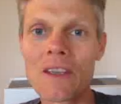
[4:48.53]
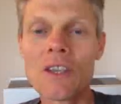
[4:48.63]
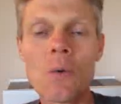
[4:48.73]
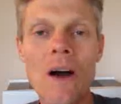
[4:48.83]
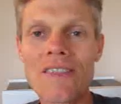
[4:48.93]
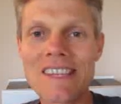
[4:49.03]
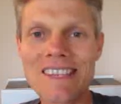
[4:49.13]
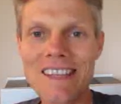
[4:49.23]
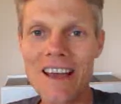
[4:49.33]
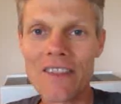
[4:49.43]
You want the,
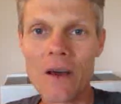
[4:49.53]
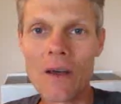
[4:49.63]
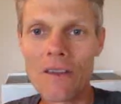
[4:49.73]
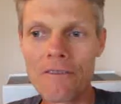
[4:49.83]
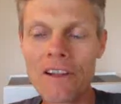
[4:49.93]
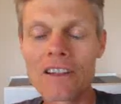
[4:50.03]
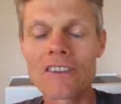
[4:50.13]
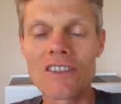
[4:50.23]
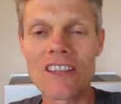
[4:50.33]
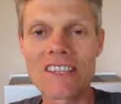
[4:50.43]
the, the
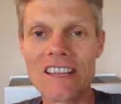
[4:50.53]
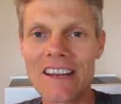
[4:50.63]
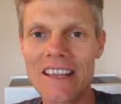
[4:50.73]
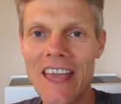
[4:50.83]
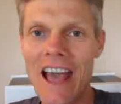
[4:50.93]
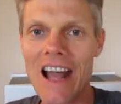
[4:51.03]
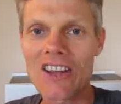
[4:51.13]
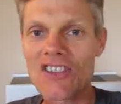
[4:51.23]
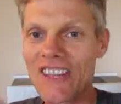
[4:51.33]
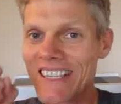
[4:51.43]
filter that's going to
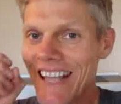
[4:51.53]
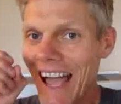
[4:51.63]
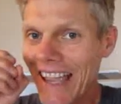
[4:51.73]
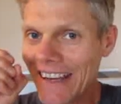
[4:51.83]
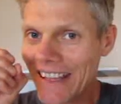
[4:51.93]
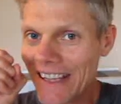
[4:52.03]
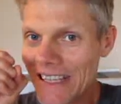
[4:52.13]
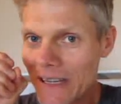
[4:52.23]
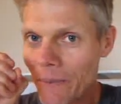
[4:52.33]
catch the tiniest